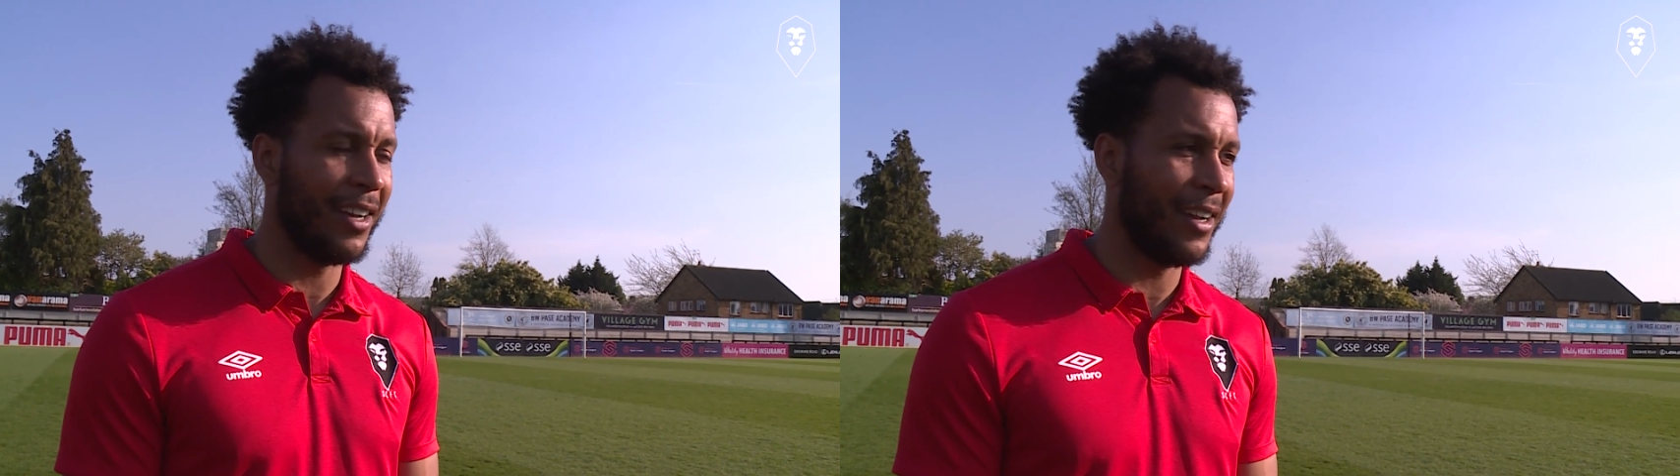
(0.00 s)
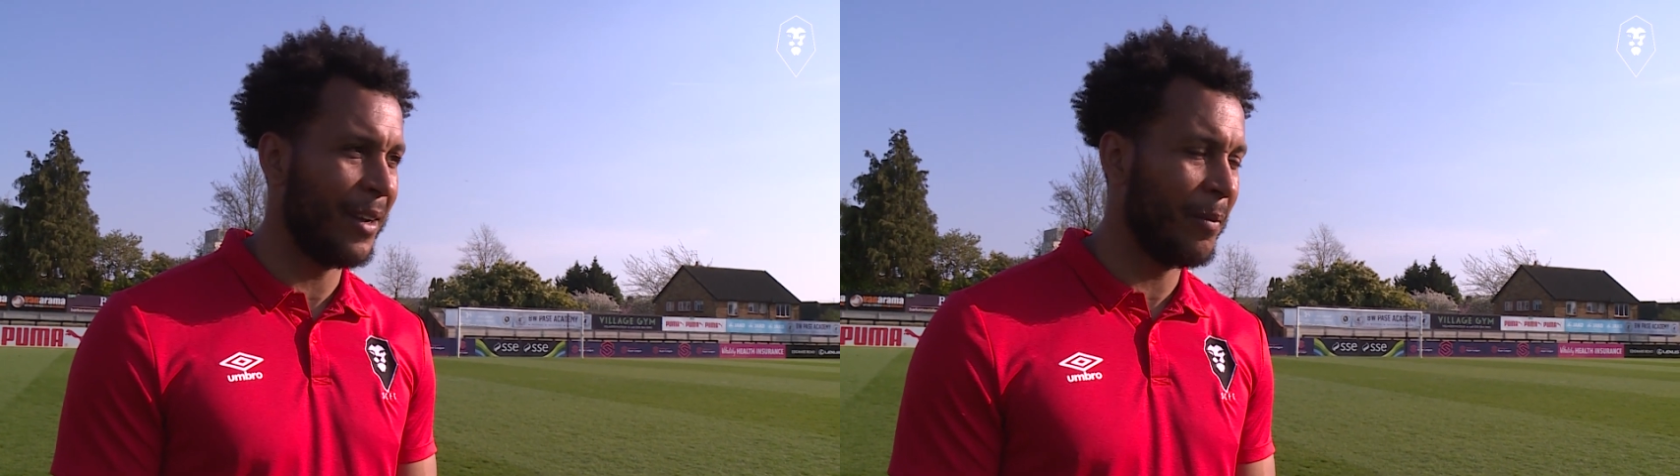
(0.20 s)

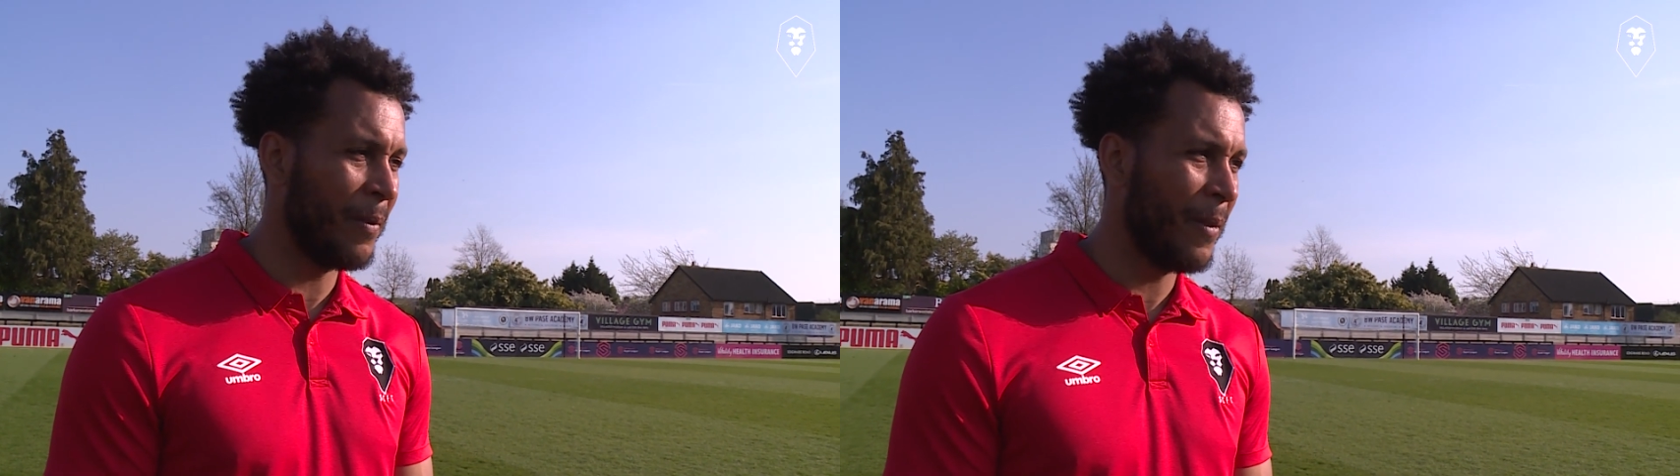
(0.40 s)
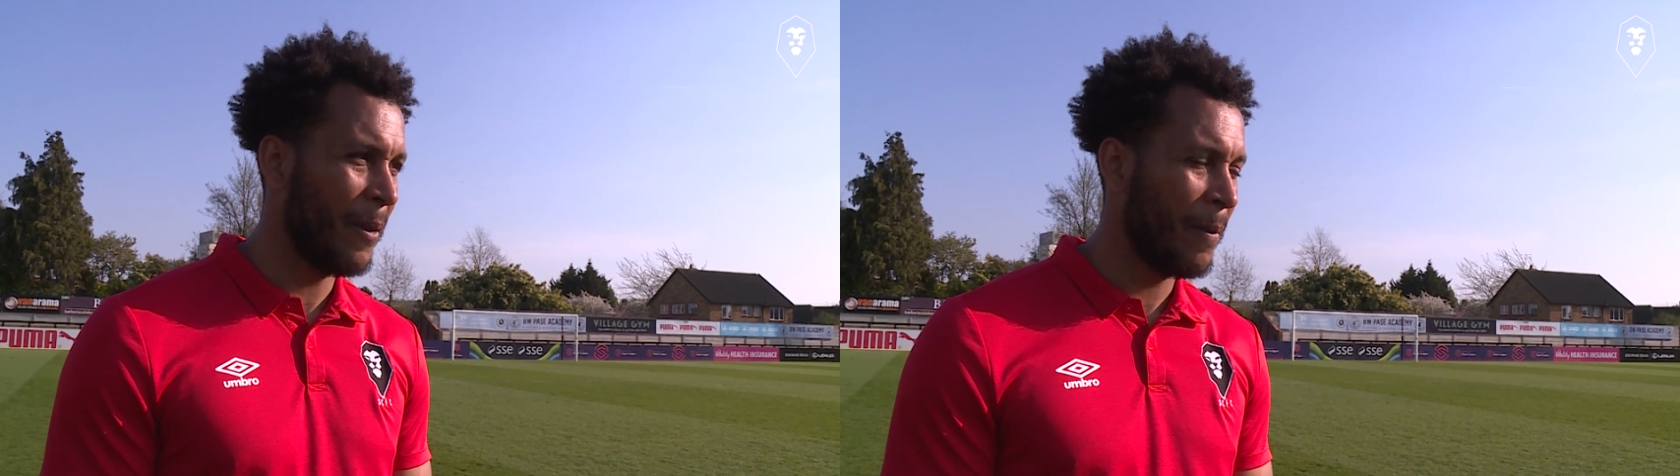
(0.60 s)

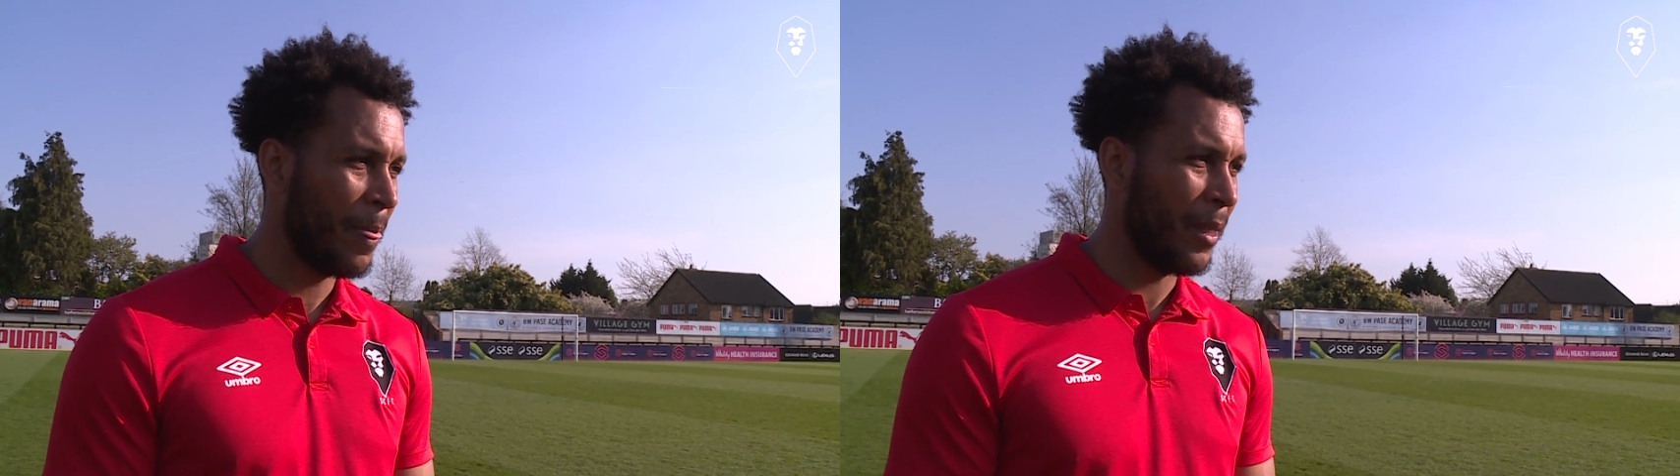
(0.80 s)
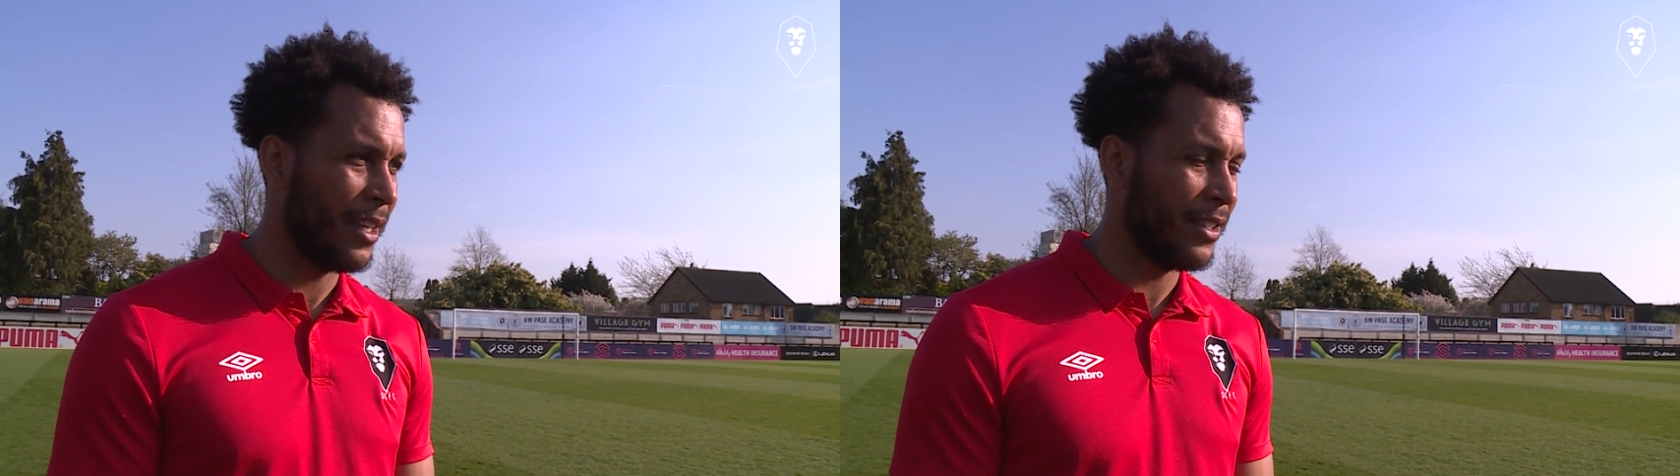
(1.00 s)
Um,
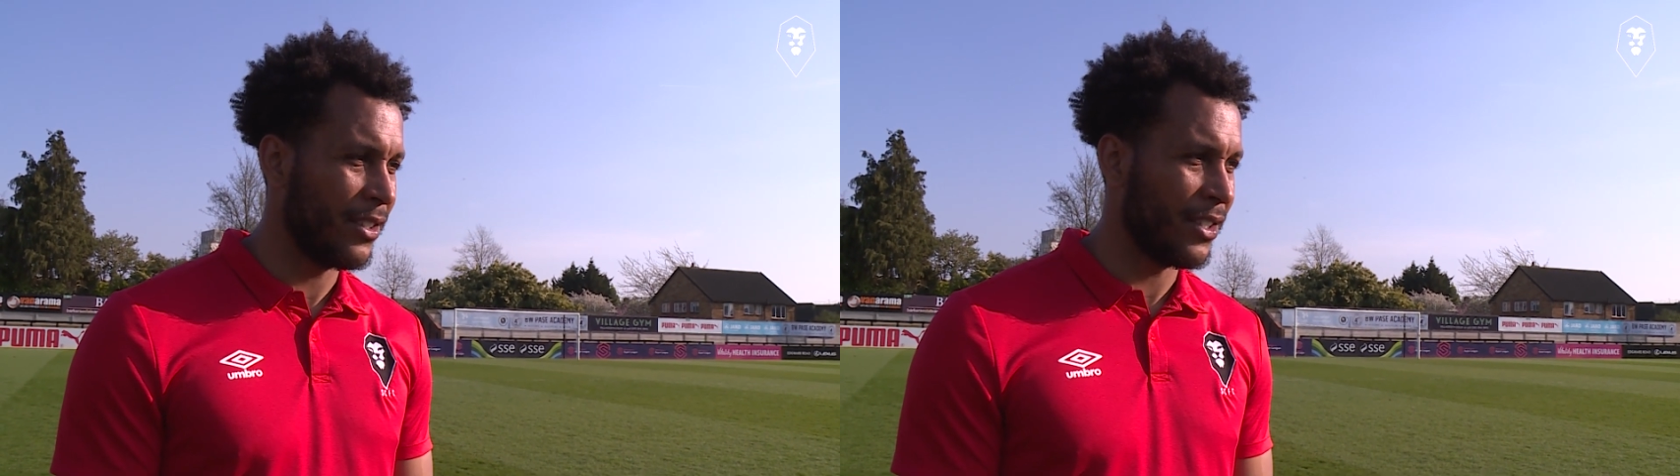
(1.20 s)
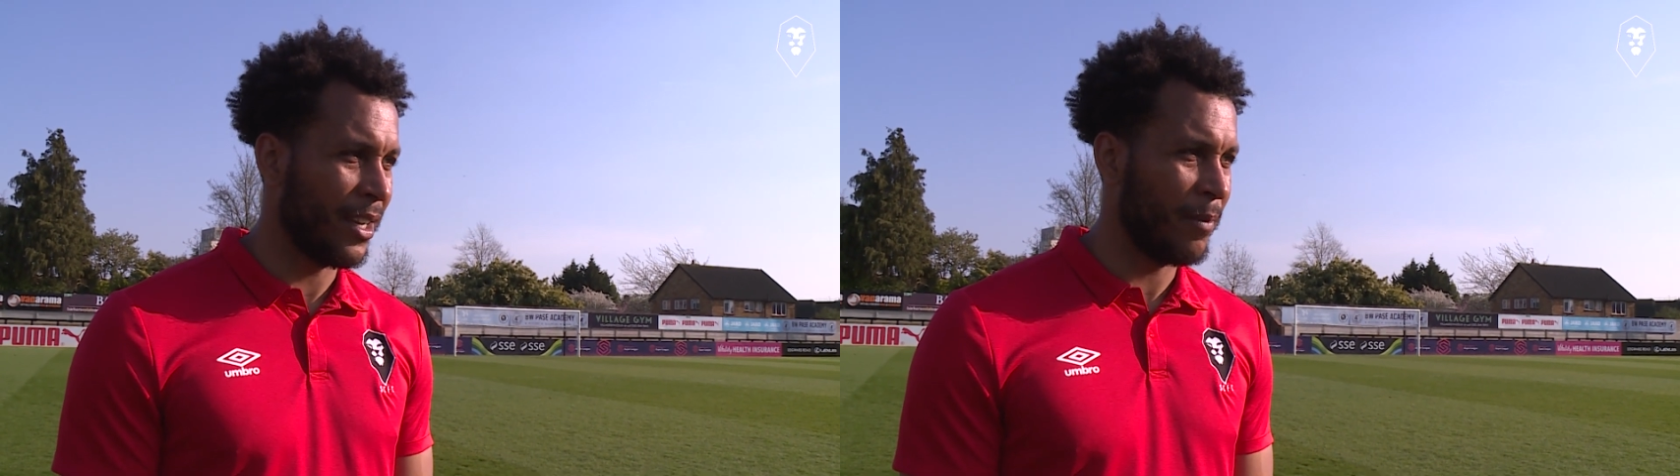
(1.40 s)

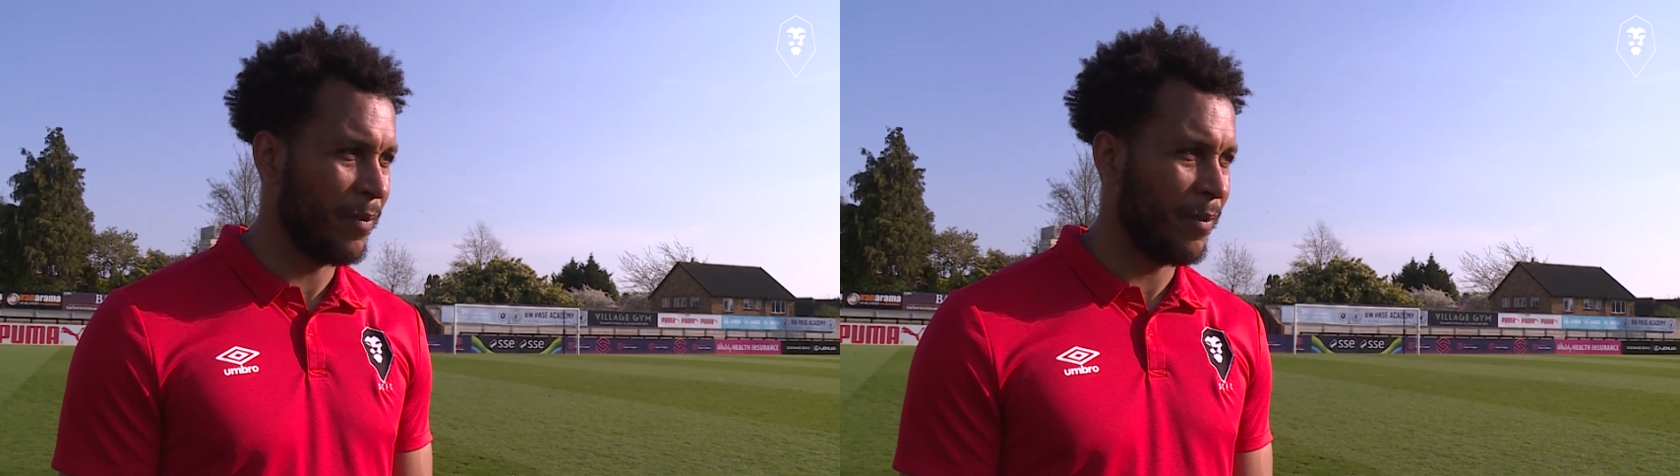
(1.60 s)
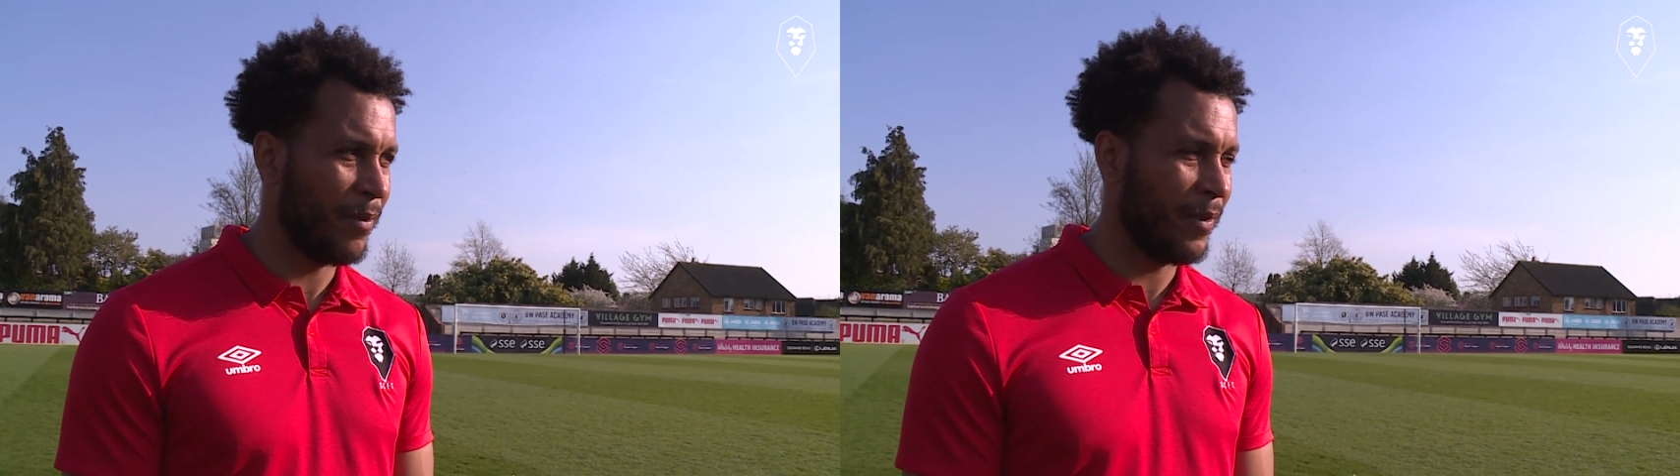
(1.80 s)
and
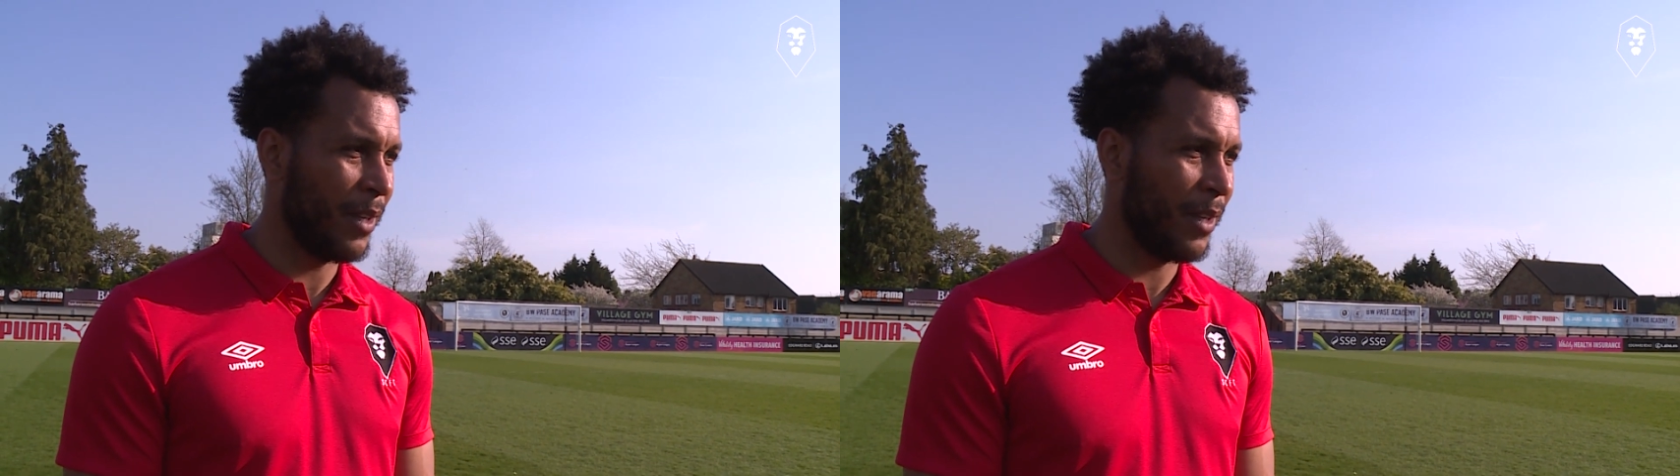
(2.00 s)
um,